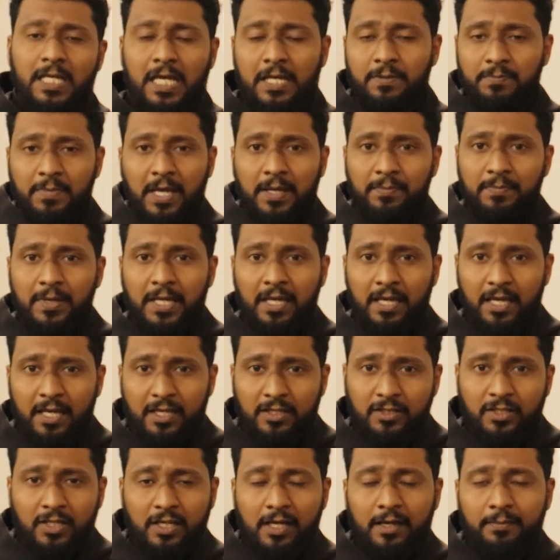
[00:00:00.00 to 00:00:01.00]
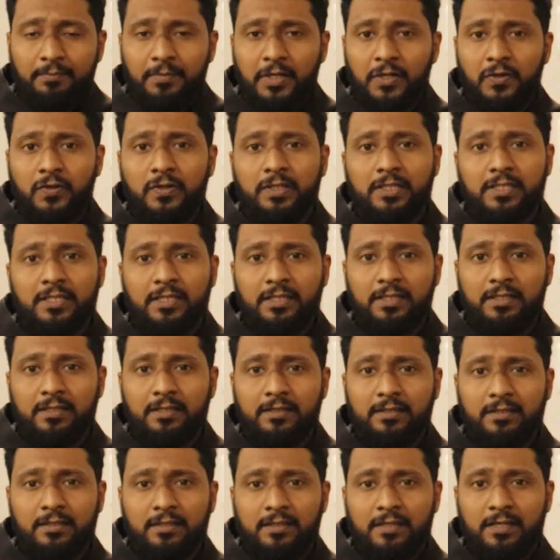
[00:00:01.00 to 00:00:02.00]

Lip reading: It may be in the community,